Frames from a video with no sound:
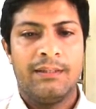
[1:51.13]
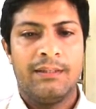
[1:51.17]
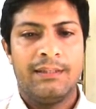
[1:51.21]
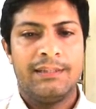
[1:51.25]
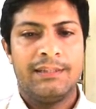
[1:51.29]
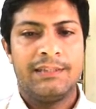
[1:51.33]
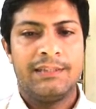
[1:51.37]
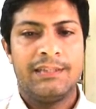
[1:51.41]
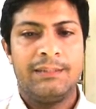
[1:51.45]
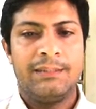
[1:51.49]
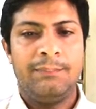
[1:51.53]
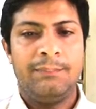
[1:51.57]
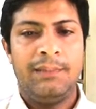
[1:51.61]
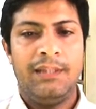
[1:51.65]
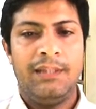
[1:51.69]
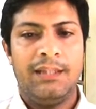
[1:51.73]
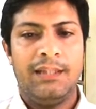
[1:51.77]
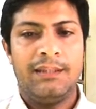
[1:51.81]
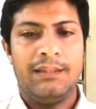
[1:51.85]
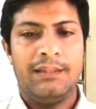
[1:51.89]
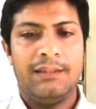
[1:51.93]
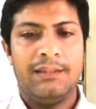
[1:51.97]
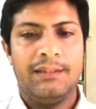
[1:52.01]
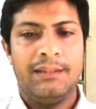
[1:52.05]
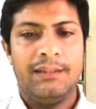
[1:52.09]

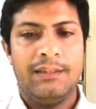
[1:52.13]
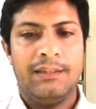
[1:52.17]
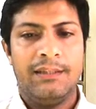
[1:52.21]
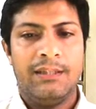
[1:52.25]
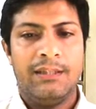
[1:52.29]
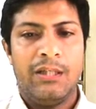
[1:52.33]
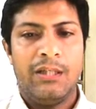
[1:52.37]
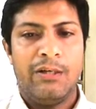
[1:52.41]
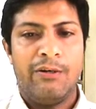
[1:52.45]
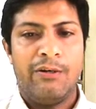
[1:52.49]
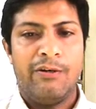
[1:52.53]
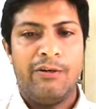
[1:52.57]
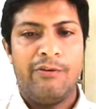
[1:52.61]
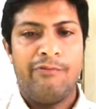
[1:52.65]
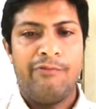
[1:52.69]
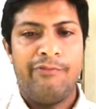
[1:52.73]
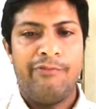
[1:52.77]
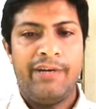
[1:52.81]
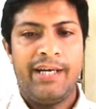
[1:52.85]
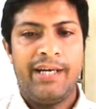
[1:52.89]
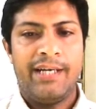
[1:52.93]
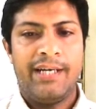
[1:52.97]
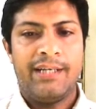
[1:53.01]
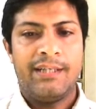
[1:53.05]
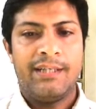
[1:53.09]
Similarly,
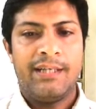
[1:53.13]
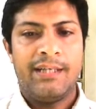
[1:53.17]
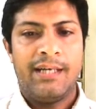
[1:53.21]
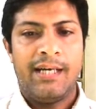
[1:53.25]
when